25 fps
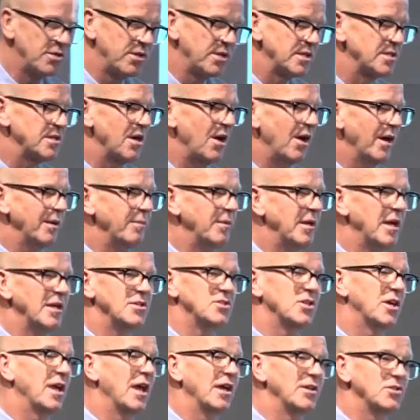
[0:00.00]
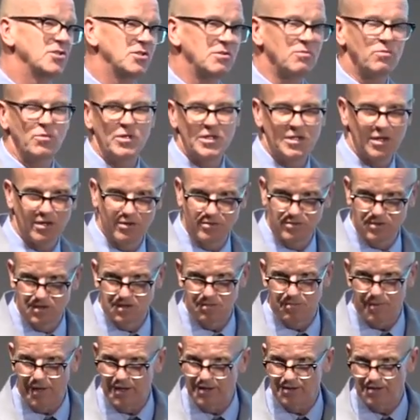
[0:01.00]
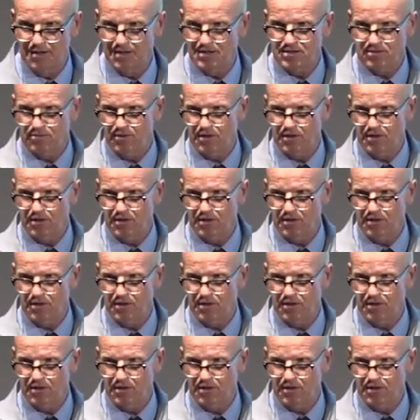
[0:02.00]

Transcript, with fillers: of the time in education, we don't debate this